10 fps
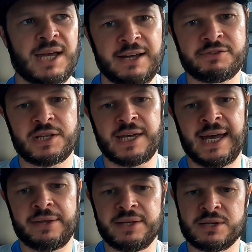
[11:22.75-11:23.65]
After
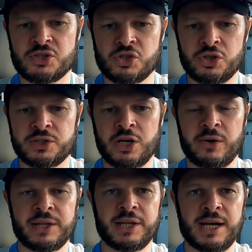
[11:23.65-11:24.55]
that, it should
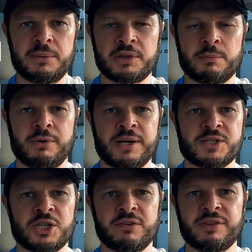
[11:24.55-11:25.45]
go in line with the
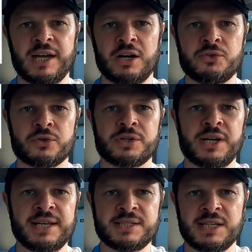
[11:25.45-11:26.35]
pricing of their one hundred
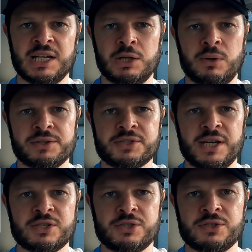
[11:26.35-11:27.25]
eighty kilowatt
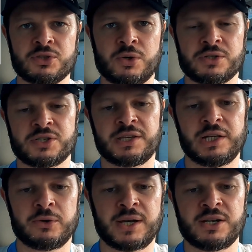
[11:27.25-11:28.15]
stations across other
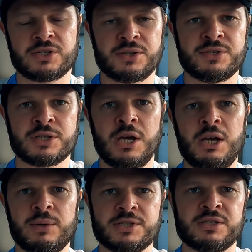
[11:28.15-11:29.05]
locations,
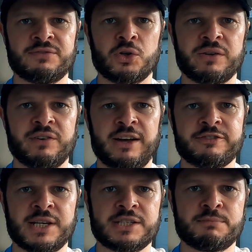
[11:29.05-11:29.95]
which is
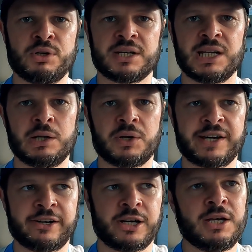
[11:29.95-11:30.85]
forty-five cents per kilowatt
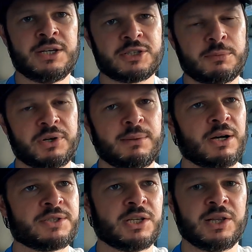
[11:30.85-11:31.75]
hour. So pretty
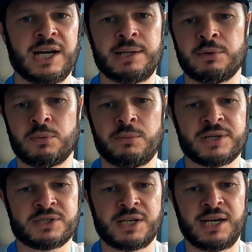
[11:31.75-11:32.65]
much in line with what
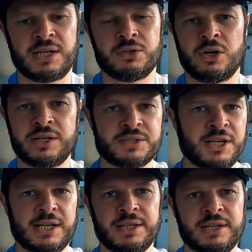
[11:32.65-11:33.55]
we're seeing, not
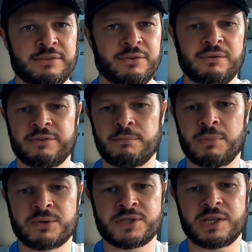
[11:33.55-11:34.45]
entirely different from
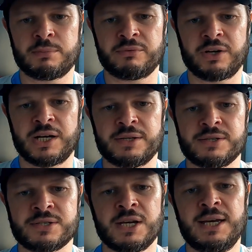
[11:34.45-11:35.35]
most of the
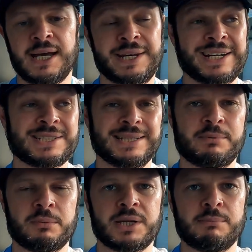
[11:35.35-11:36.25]
providers, and actually
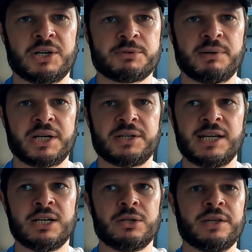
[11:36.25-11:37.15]
probably a much better
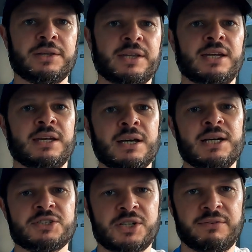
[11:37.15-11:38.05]
deal than the
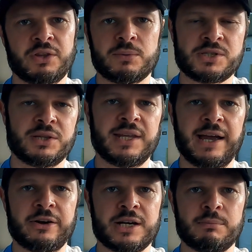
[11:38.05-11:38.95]
stuff that was in the
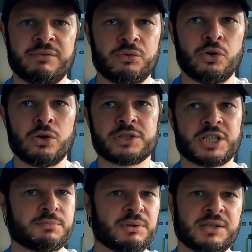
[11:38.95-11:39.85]
area before,
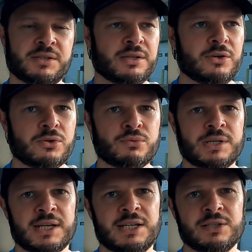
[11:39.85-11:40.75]
just because of those
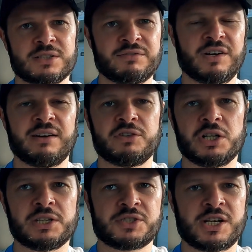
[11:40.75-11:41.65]
ridiculous five
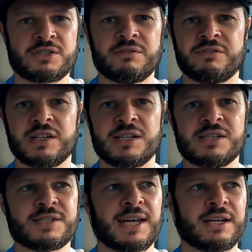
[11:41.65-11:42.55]
dollar session
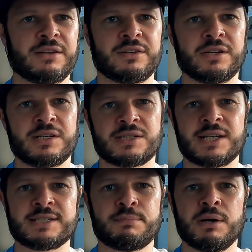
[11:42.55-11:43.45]
fees and thirty
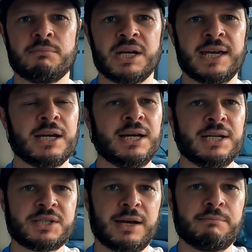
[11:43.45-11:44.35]
cents per minute
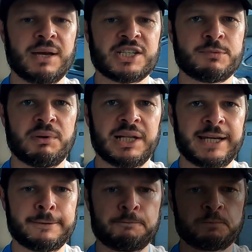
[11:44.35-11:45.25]
time-based
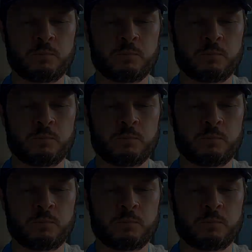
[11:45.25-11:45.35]
billing.